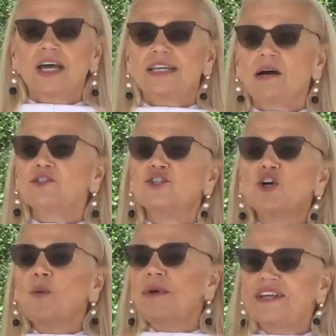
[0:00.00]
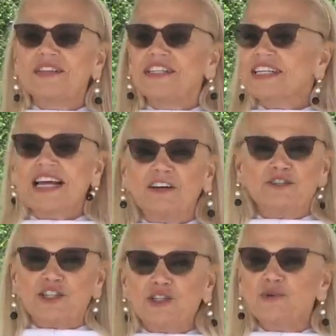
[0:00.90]
Now, so many of the
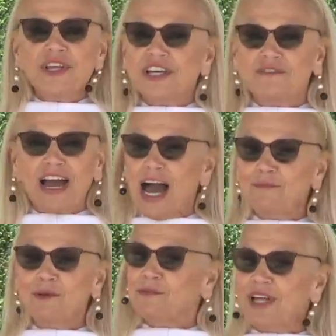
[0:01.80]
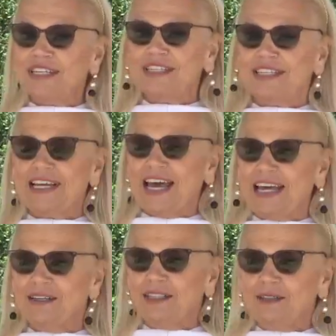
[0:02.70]
technologies you think of commonplace
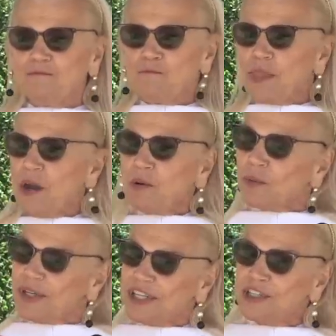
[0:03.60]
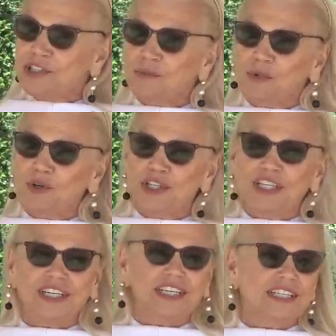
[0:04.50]
today, they were really just
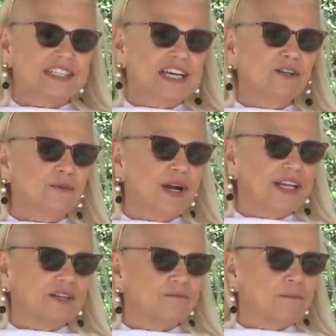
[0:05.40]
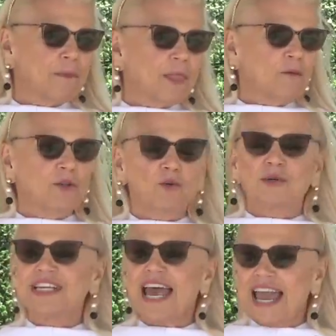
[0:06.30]
emerging and accelerating, whether it
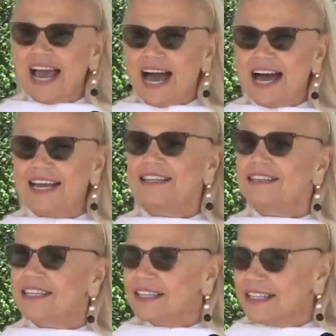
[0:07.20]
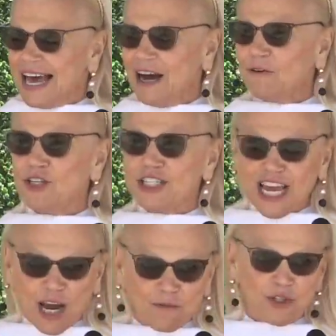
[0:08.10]
was AI, the cloud,
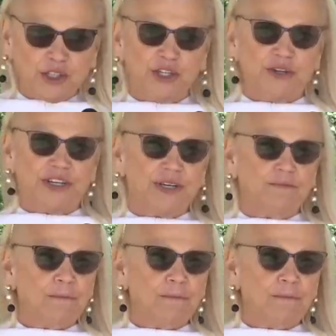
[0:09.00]
cybersecurity.